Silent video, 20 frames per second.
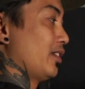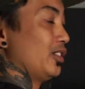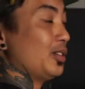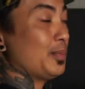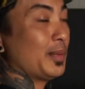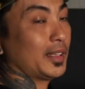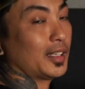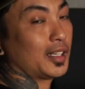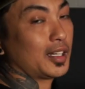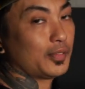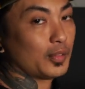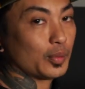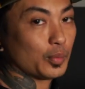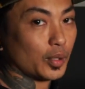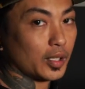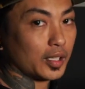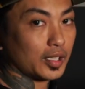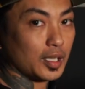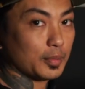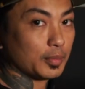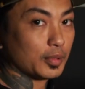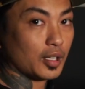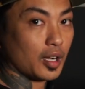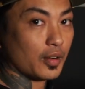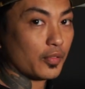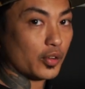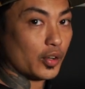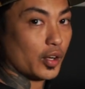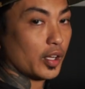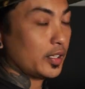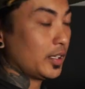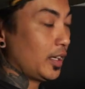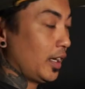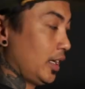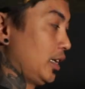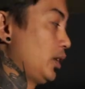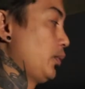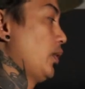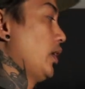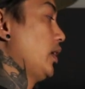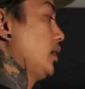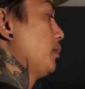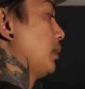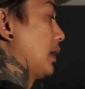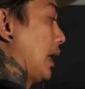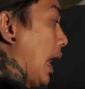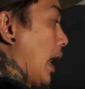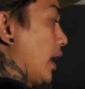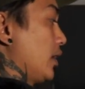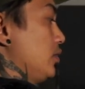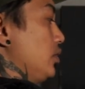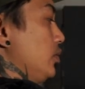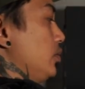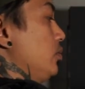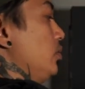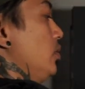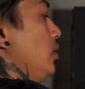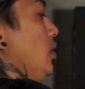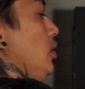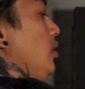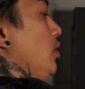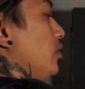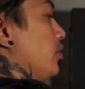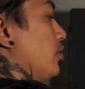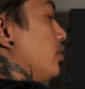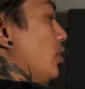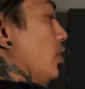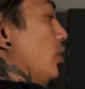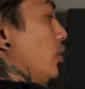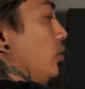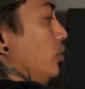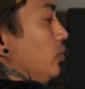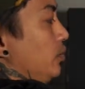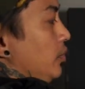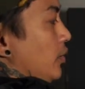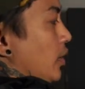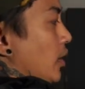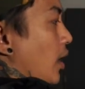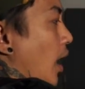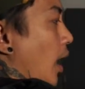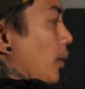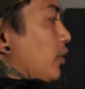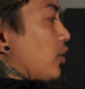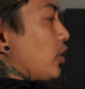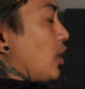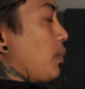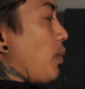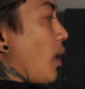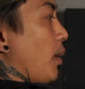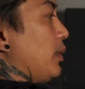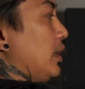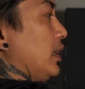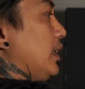You may not even want to keep the cover on anyway, but I do. So I'm just going to probably